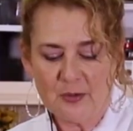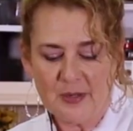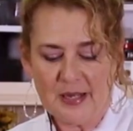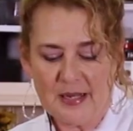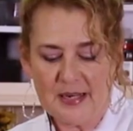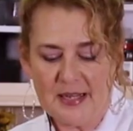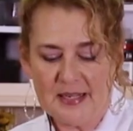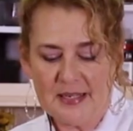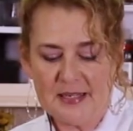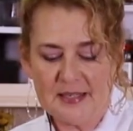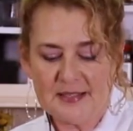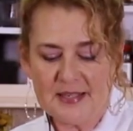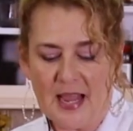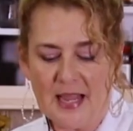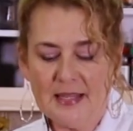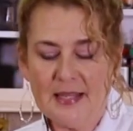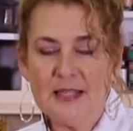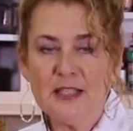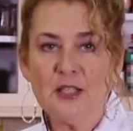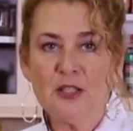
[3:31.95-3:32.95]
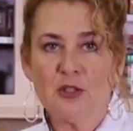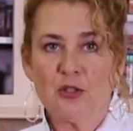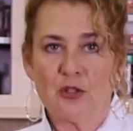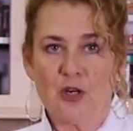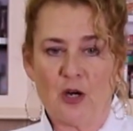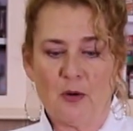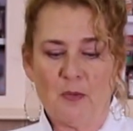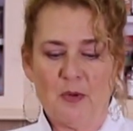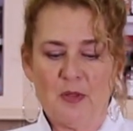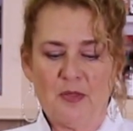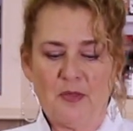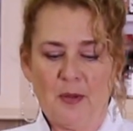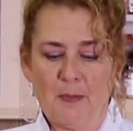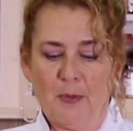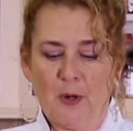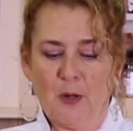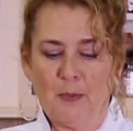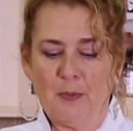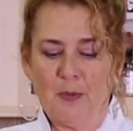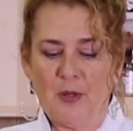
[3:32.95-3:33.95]
it is I like to start with a
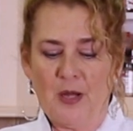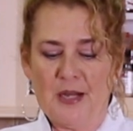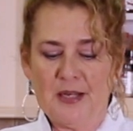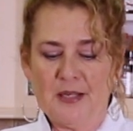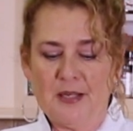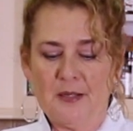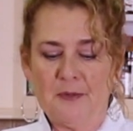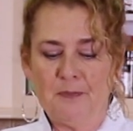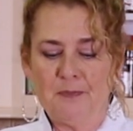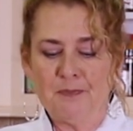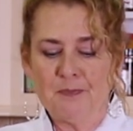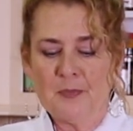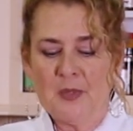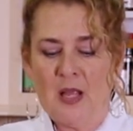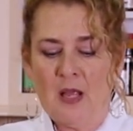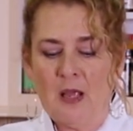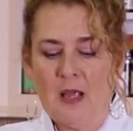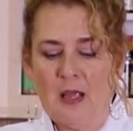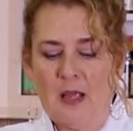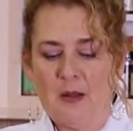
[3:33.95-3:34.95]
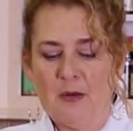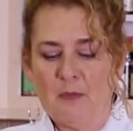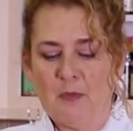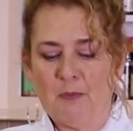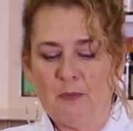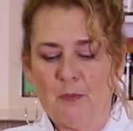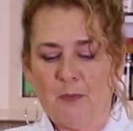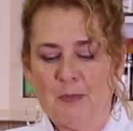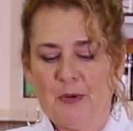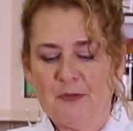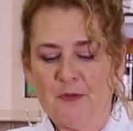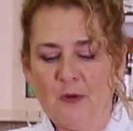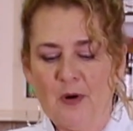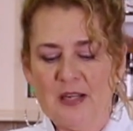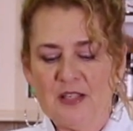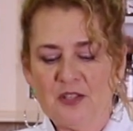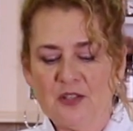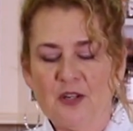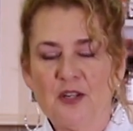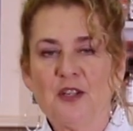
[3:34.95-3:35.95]
purple onion. And before I
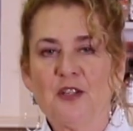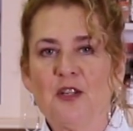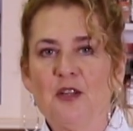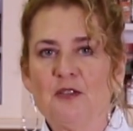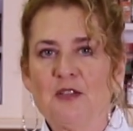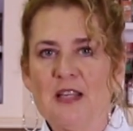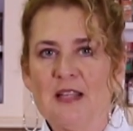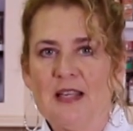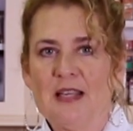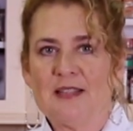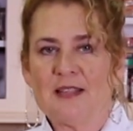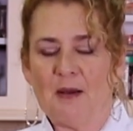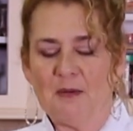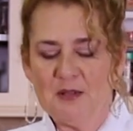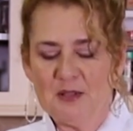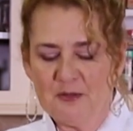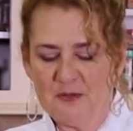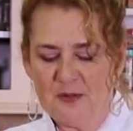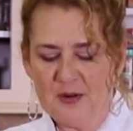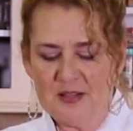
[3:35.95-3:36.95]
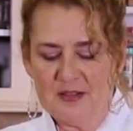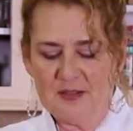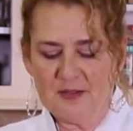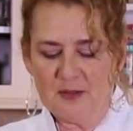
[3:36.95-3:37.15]
started using these, I was afraid that